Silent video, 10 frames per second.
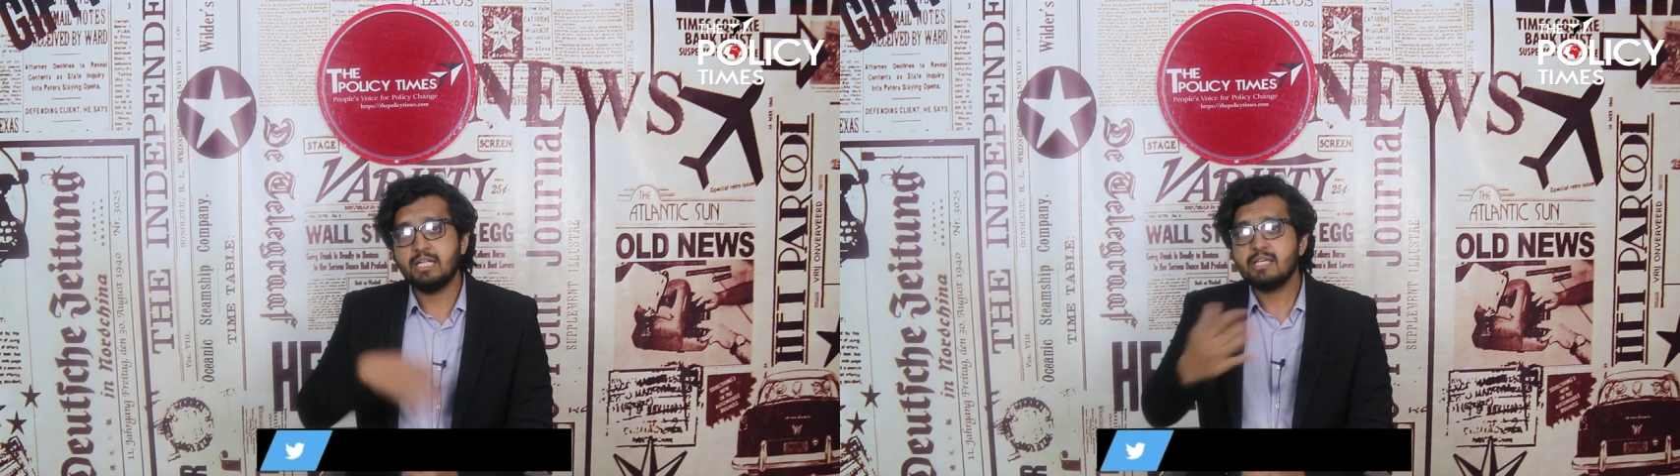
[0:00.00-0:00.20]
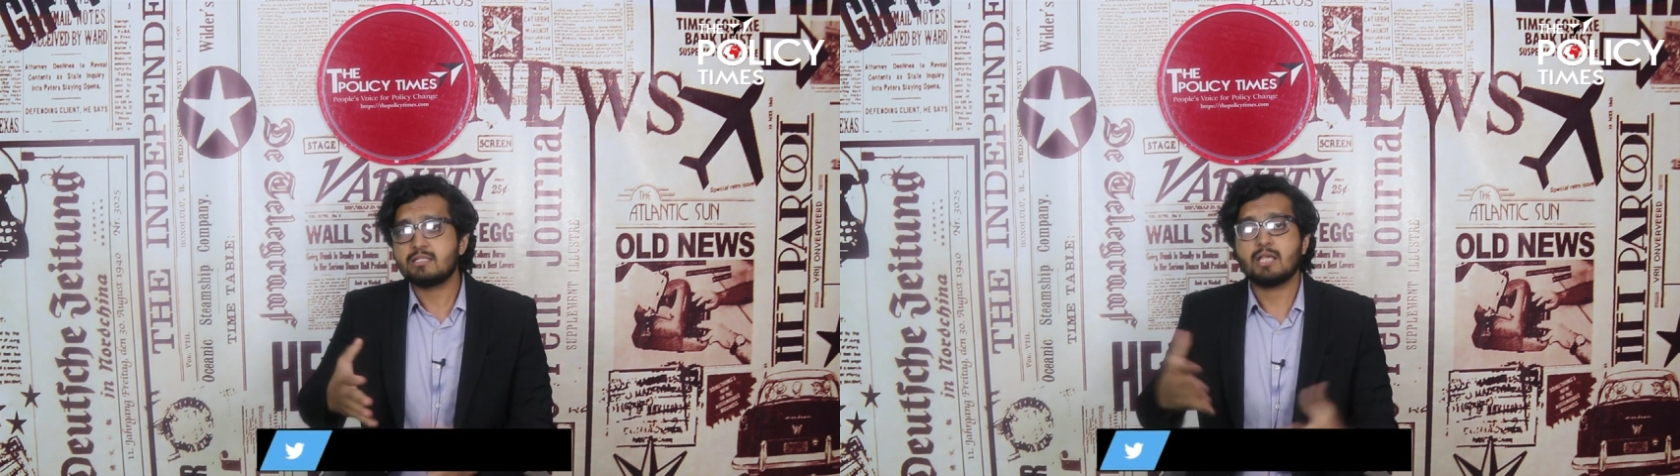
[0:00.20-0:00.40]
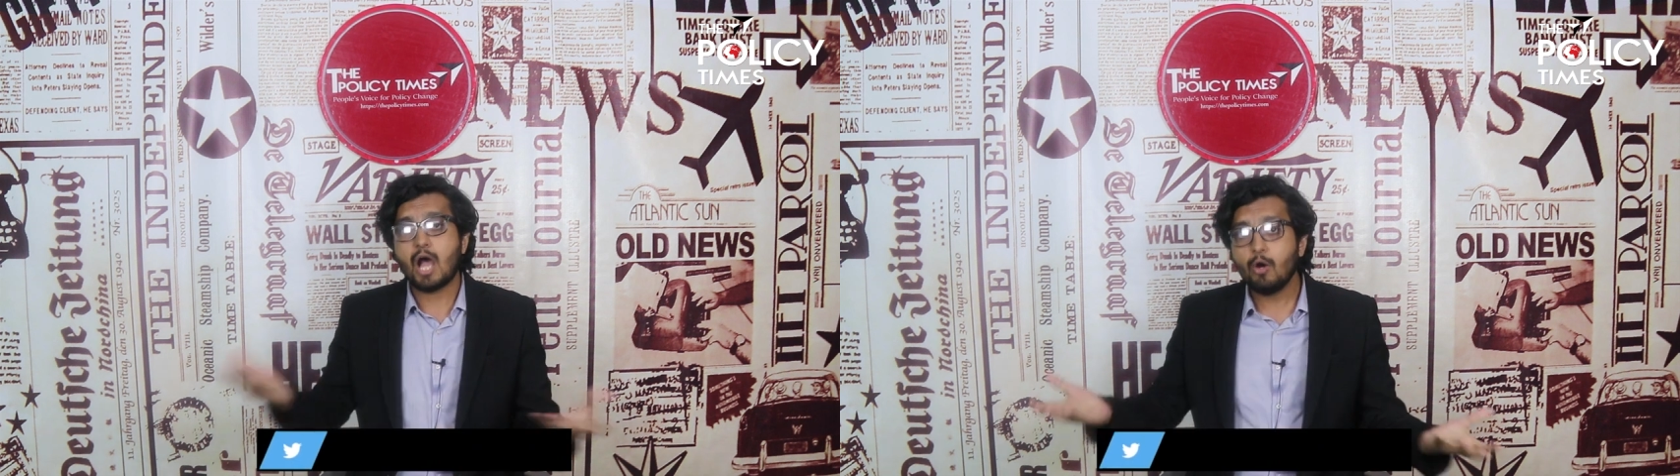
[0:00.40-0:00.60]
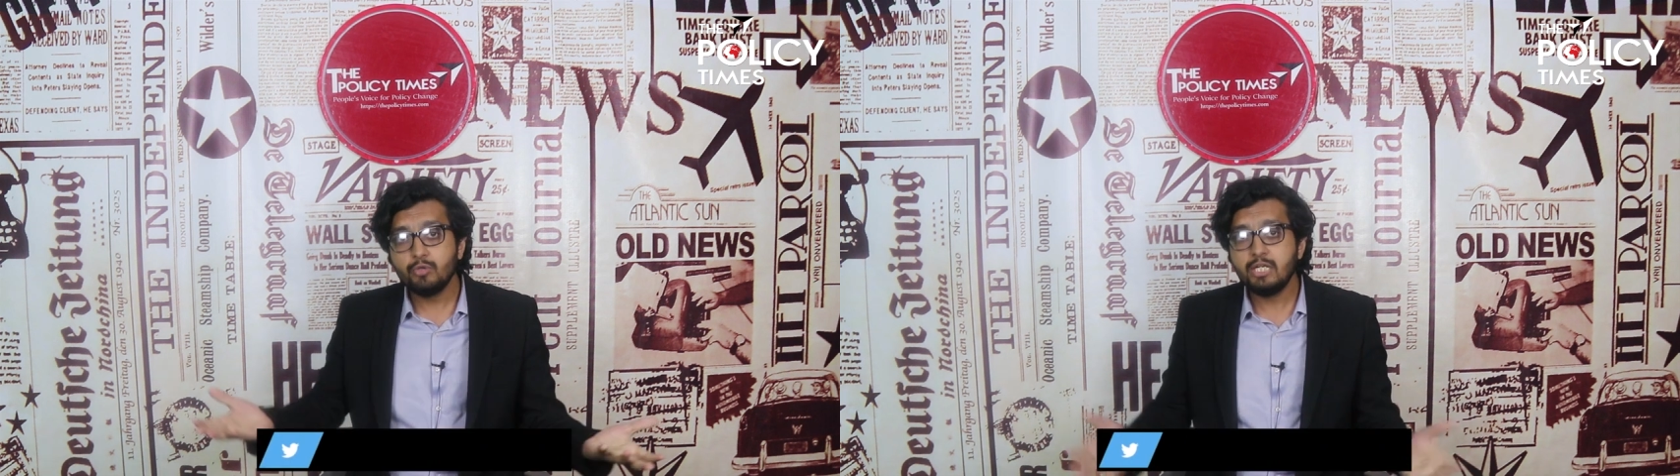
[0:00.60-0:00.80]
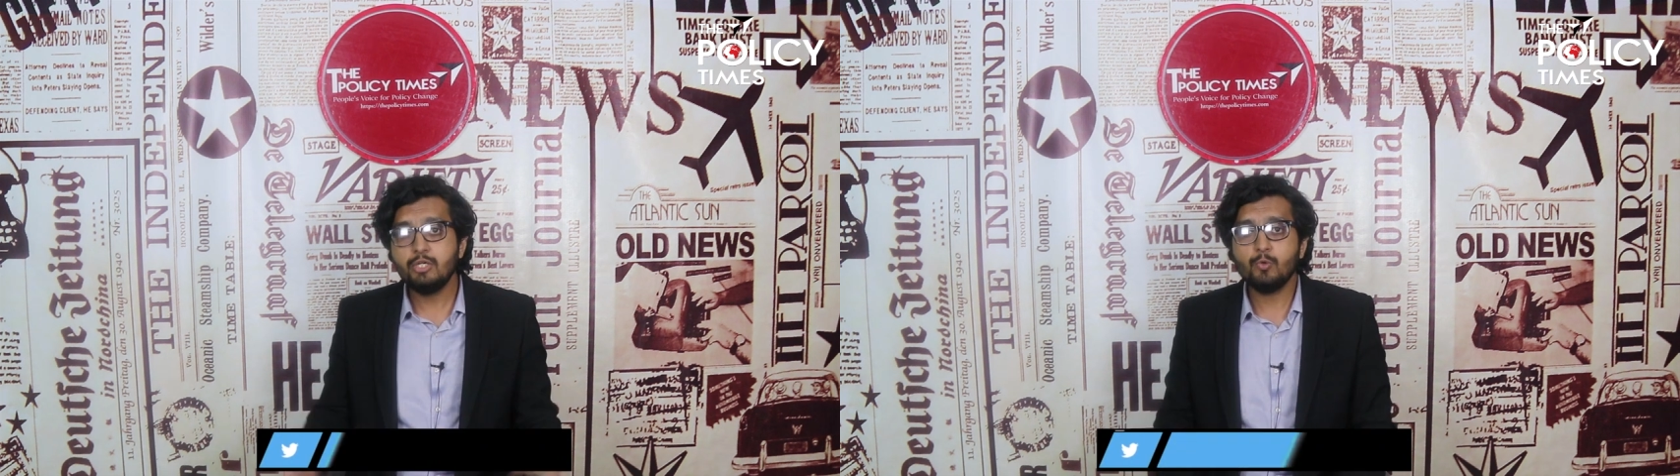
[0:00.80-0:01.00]
Yes, how
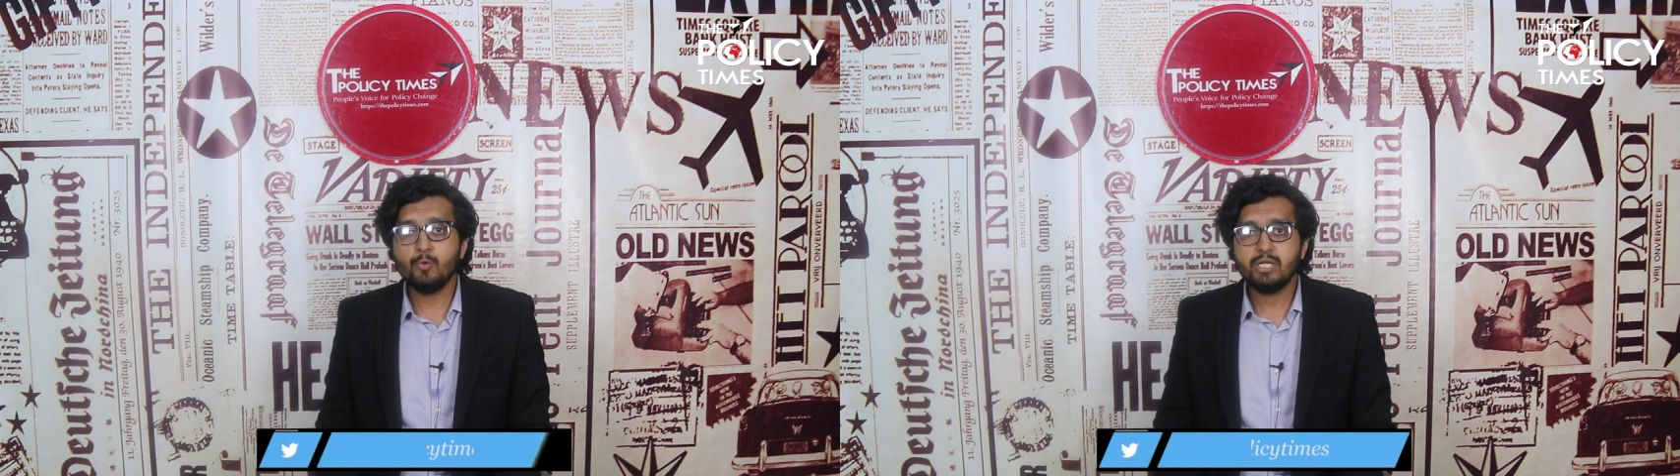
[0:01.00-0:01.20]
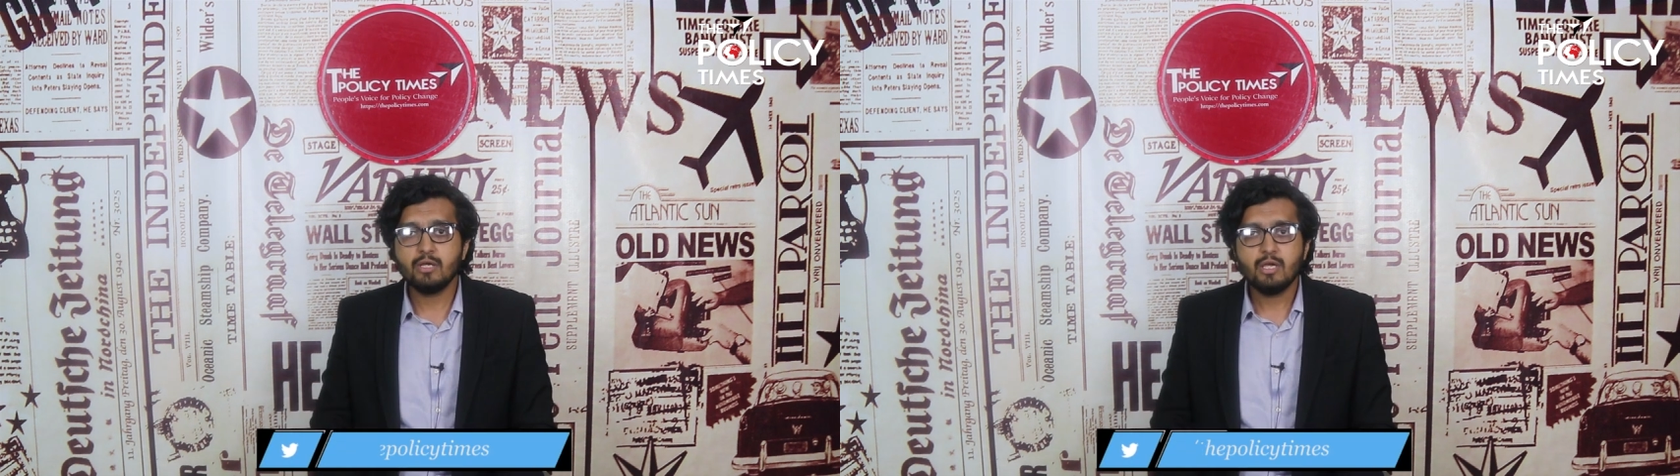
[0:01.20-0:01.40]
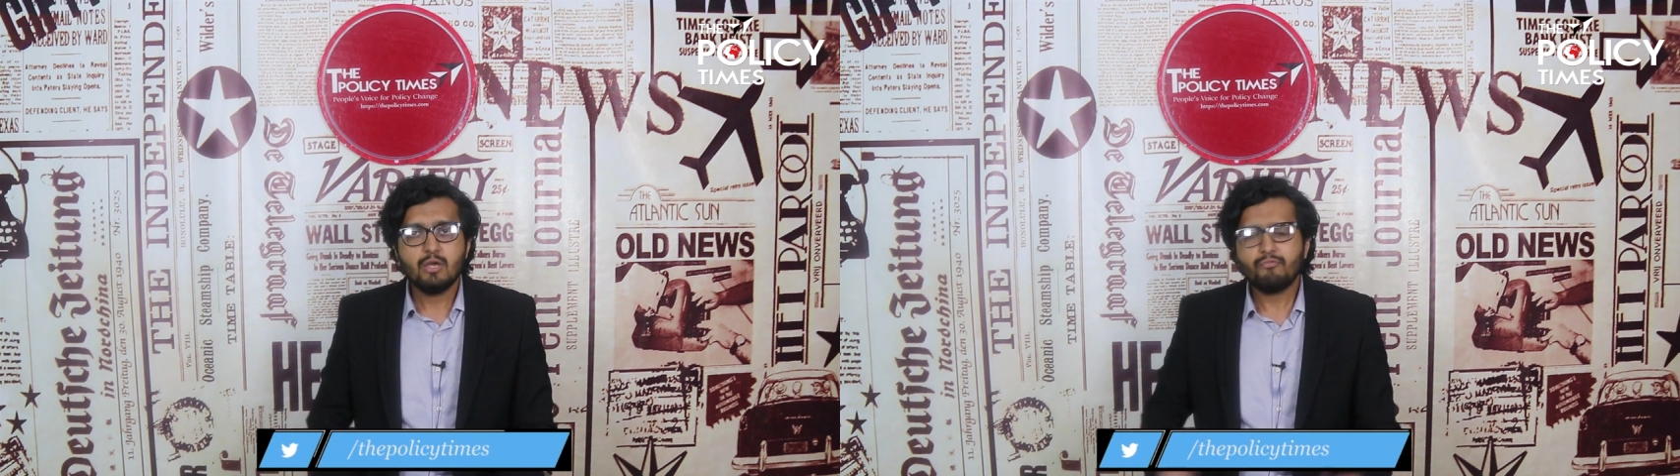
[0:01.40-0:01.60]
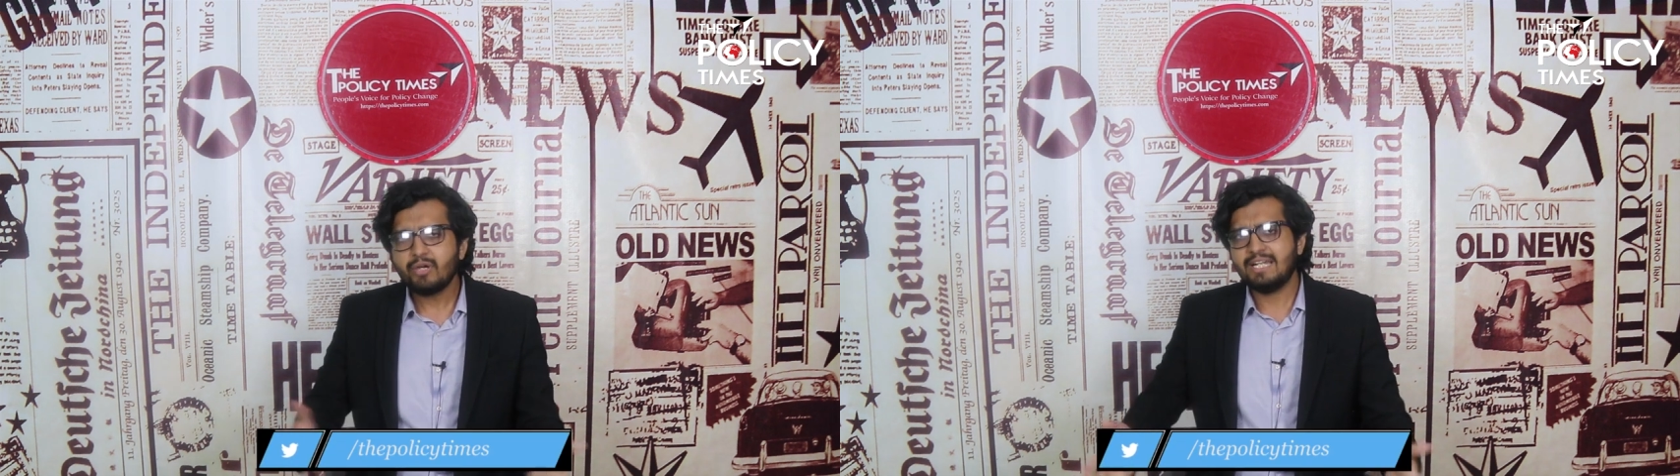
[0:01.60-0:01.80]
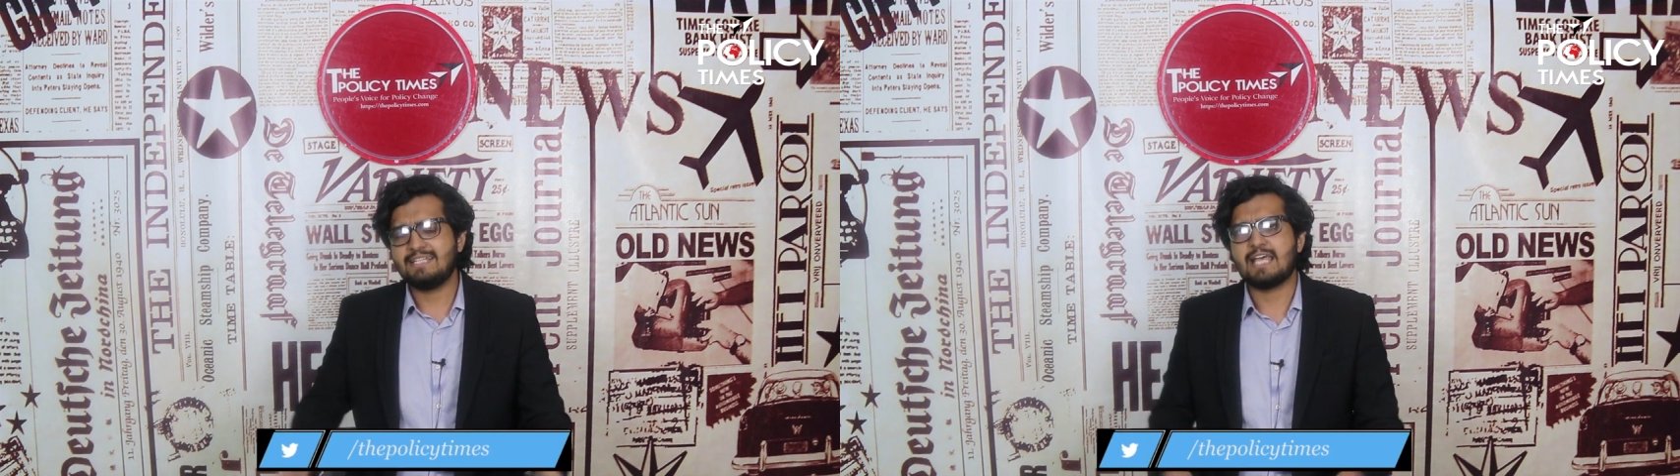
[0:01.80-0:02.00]
they'll do it.
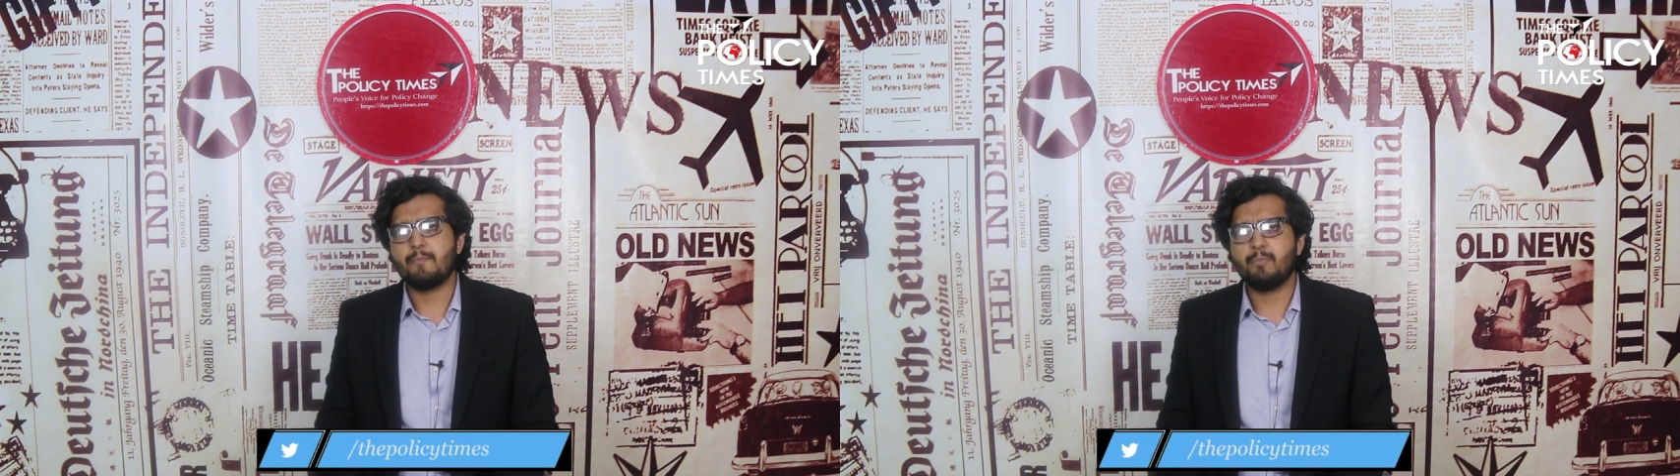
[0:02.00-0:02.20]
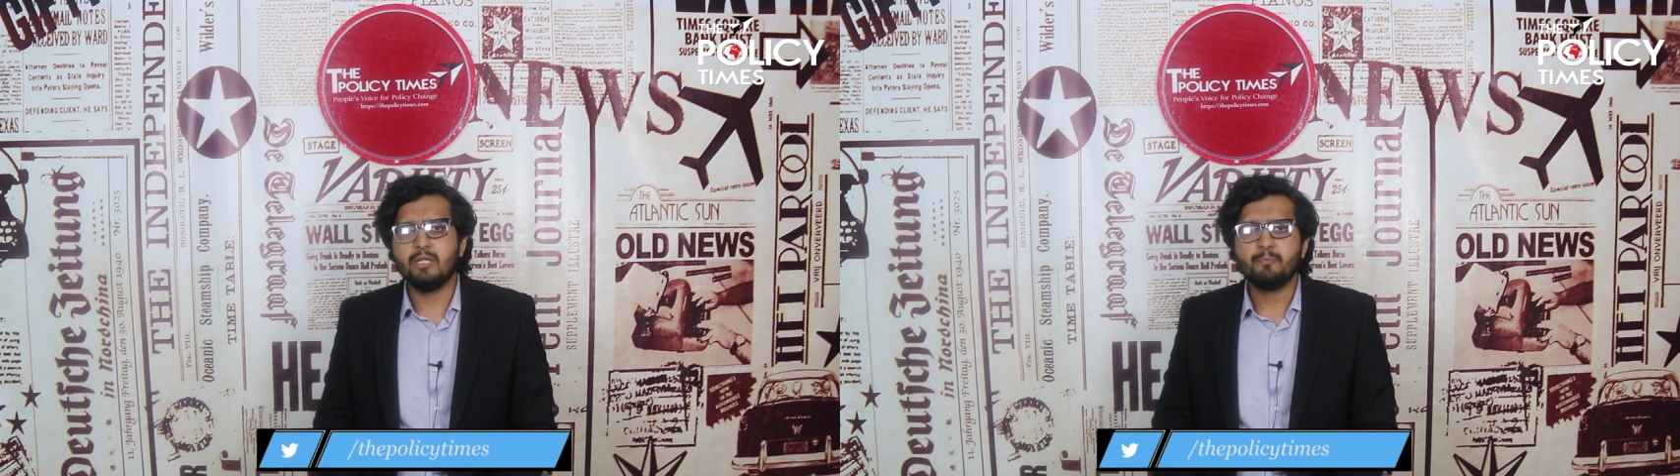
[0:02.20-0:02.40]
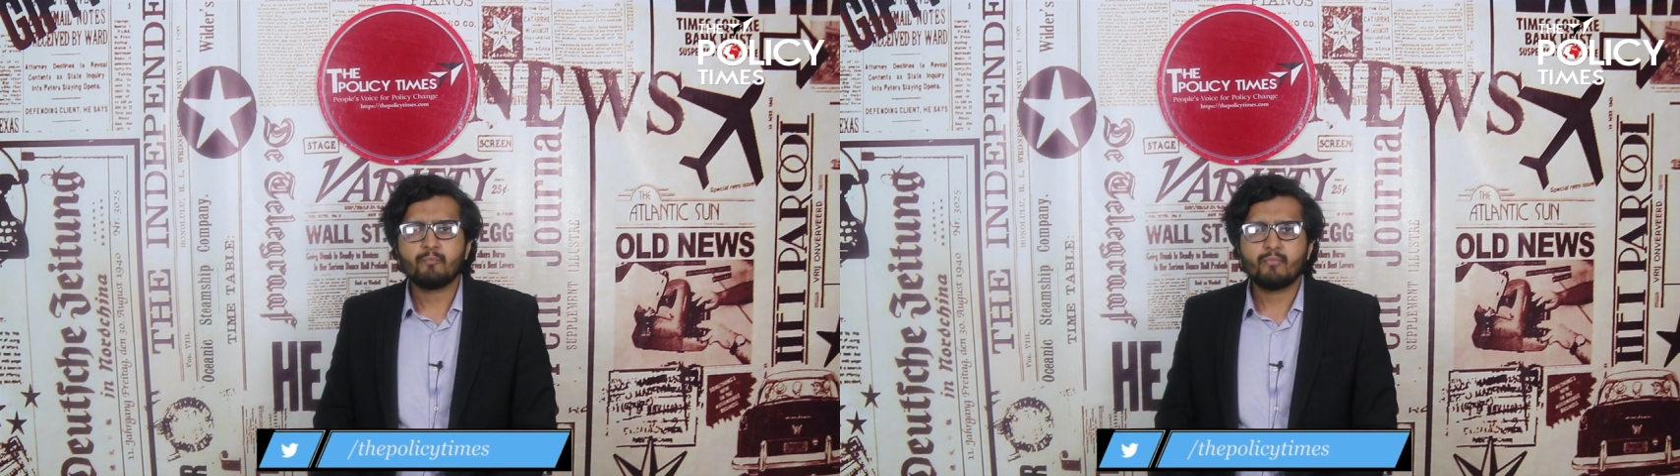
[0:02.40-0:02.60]
For an example,